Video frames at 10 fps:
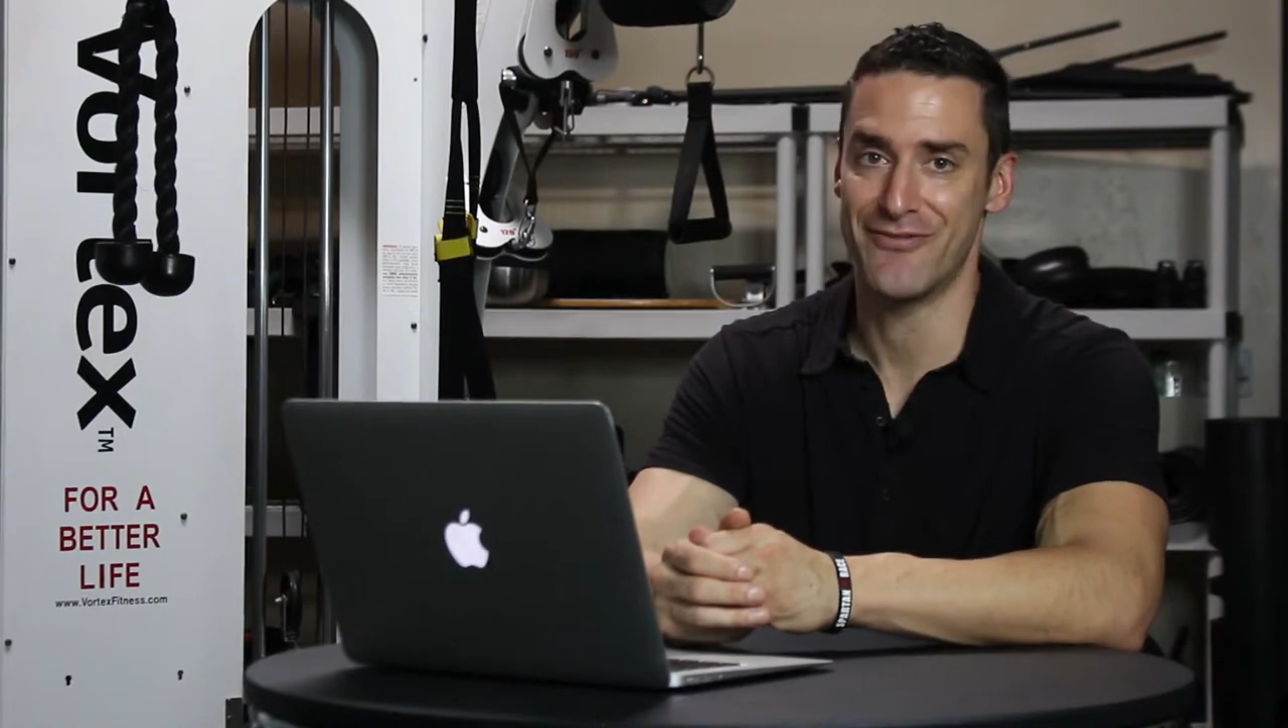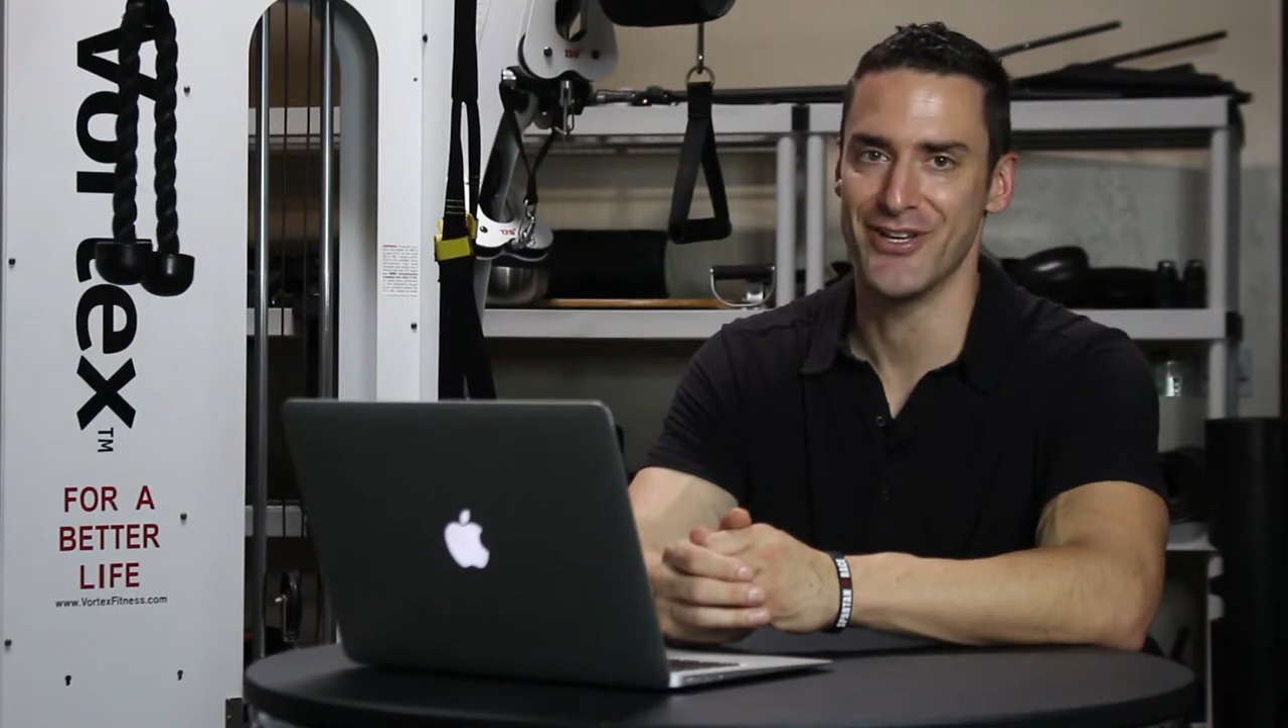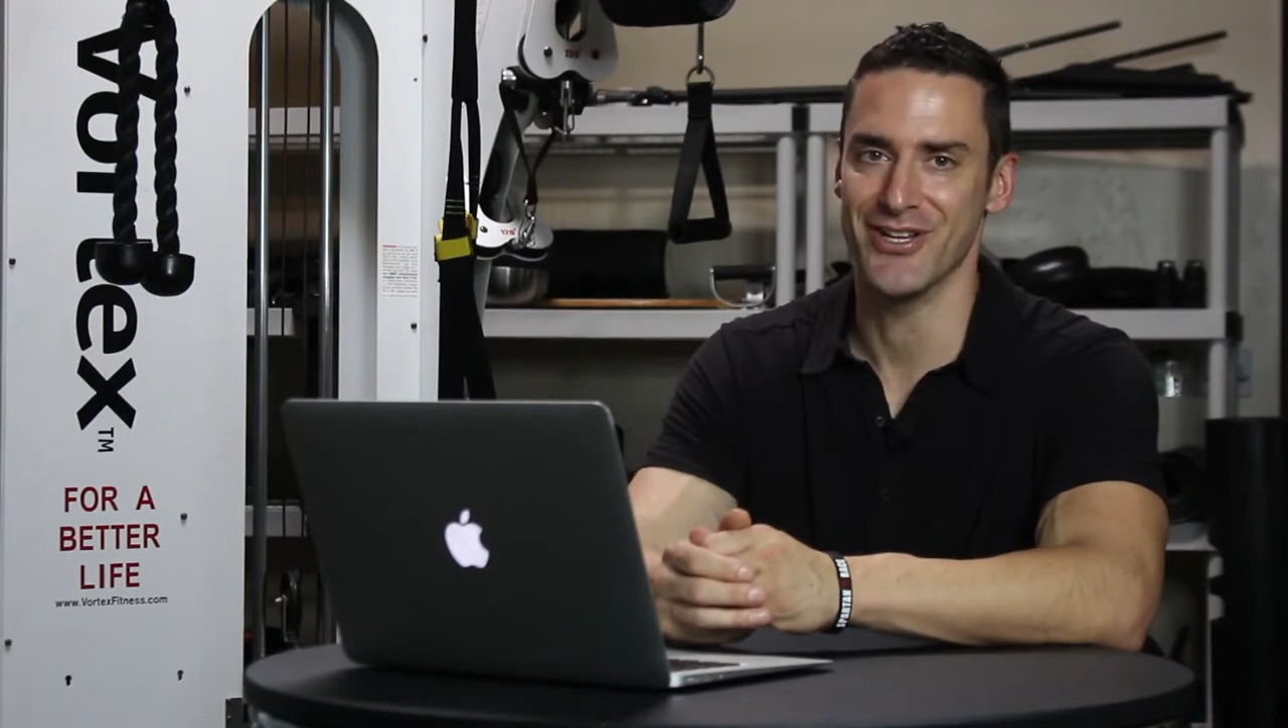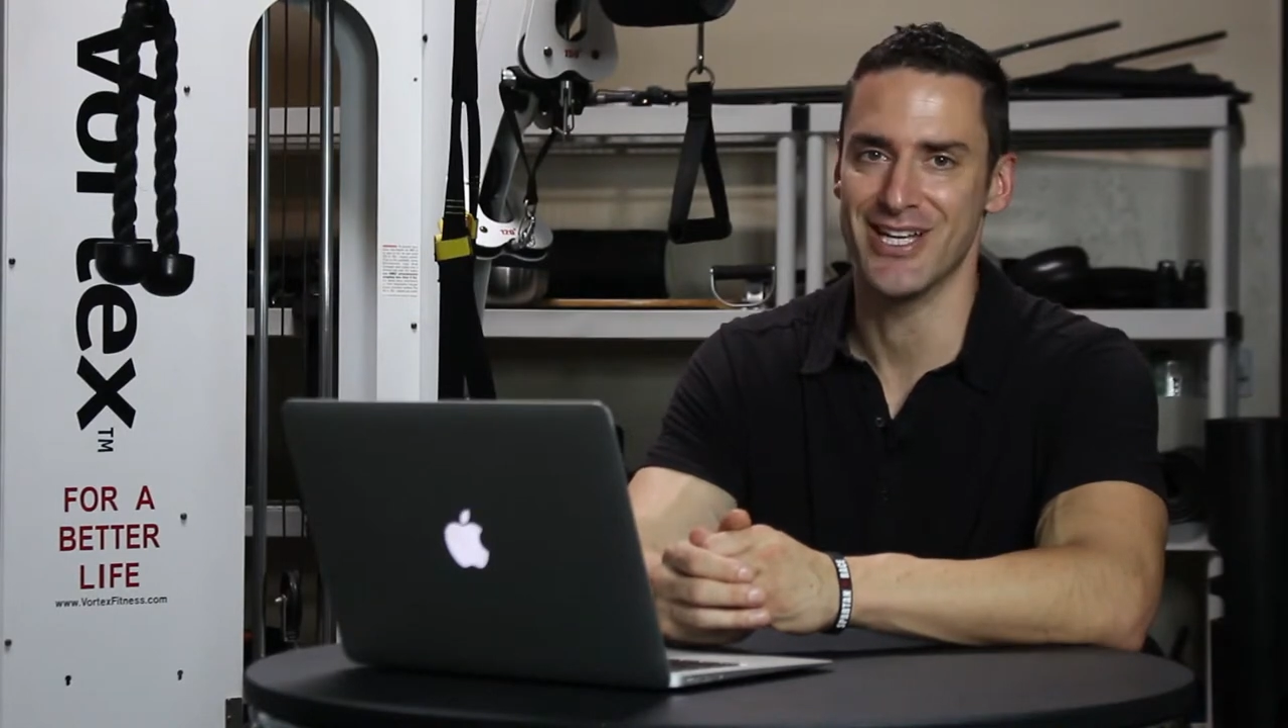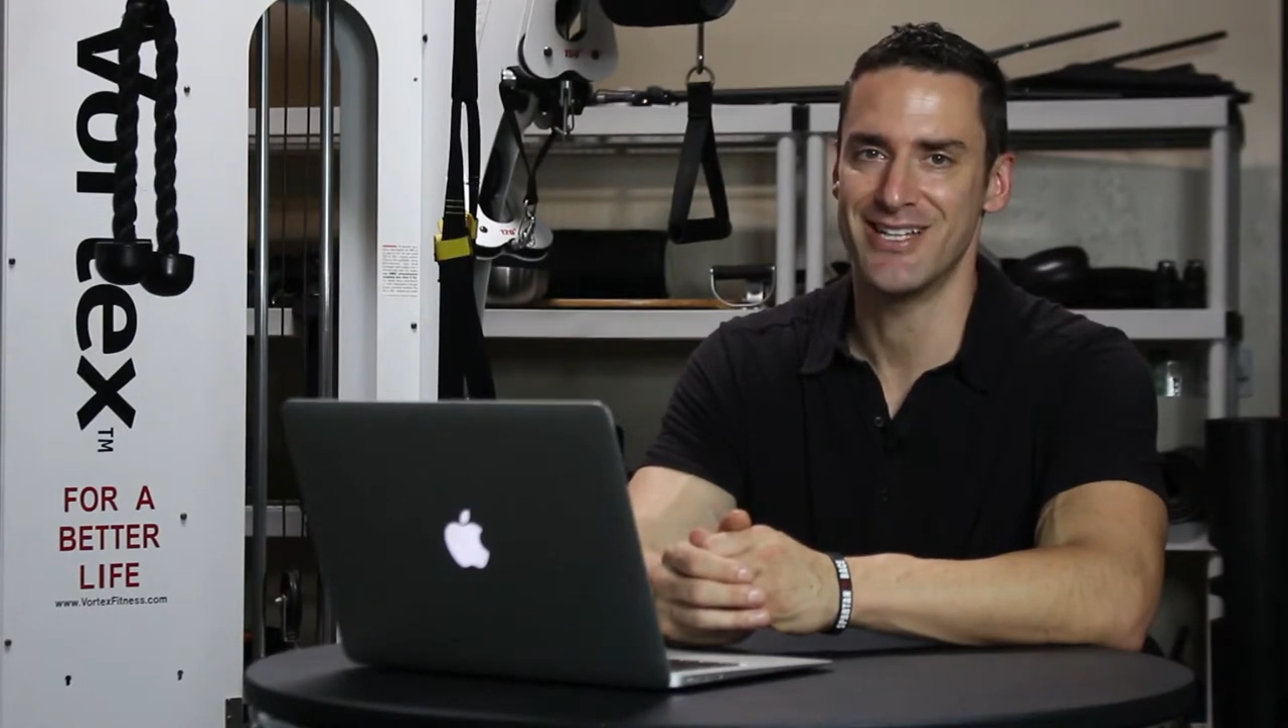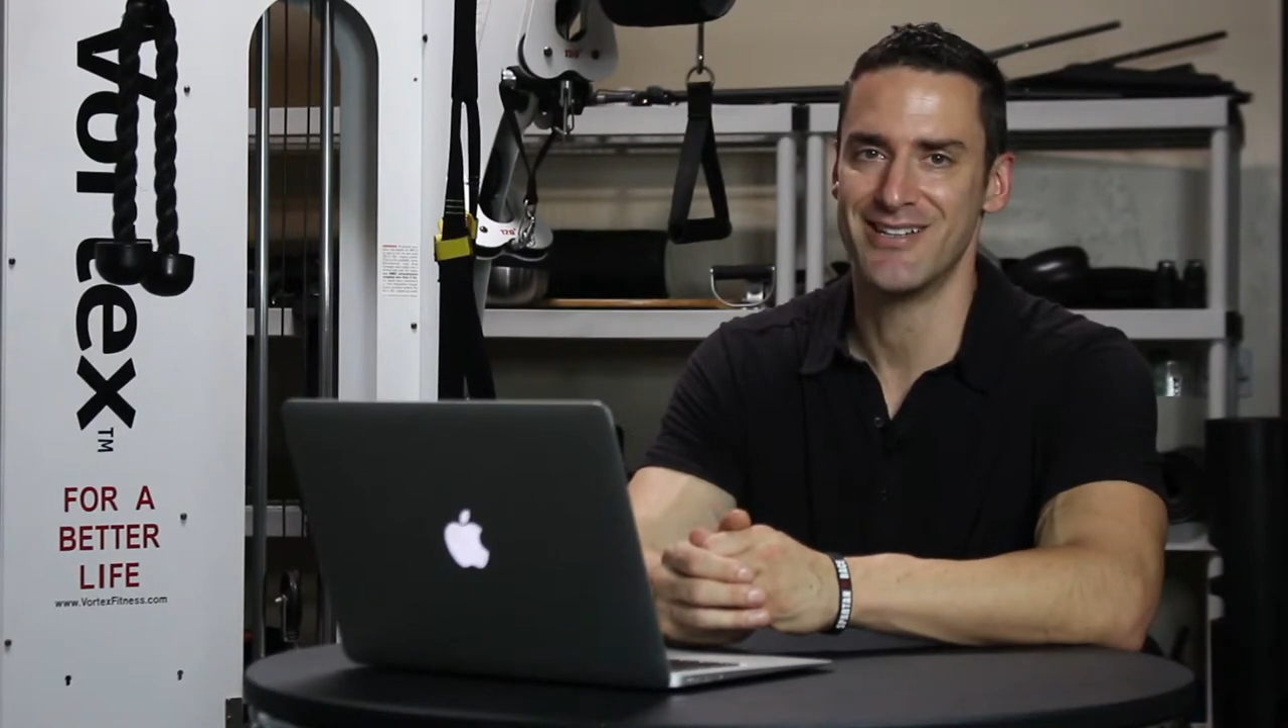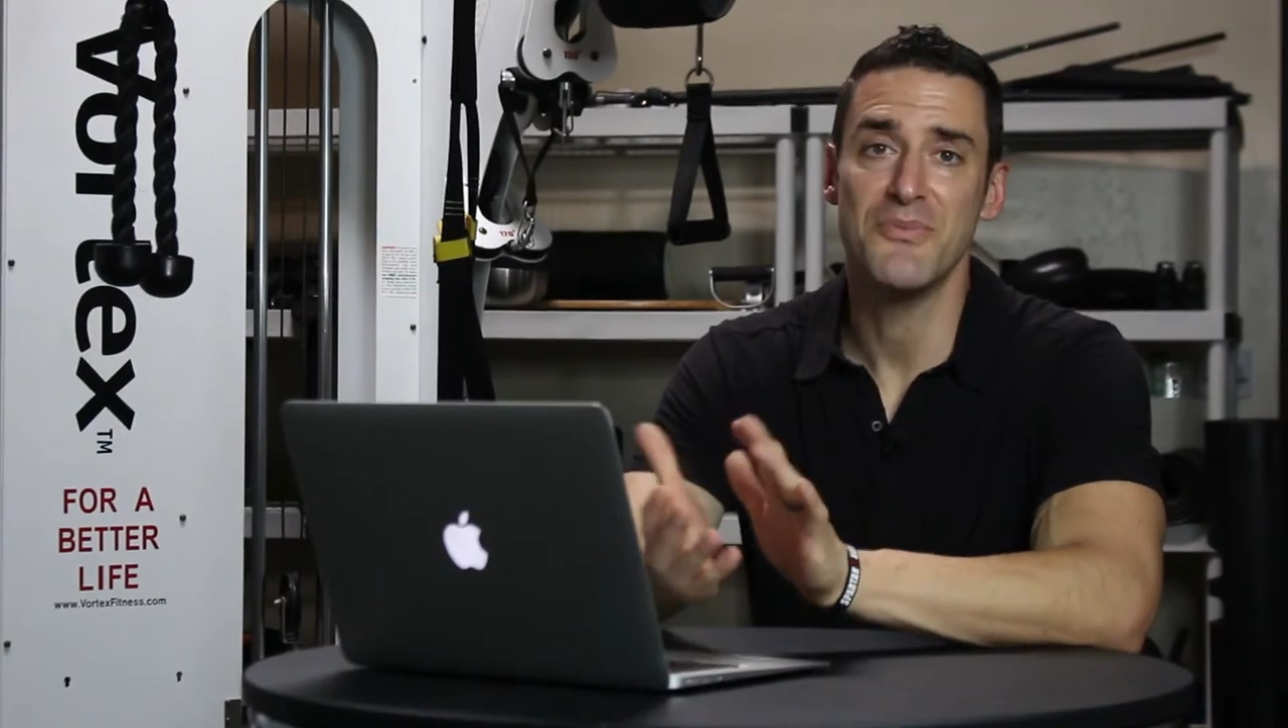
feel it.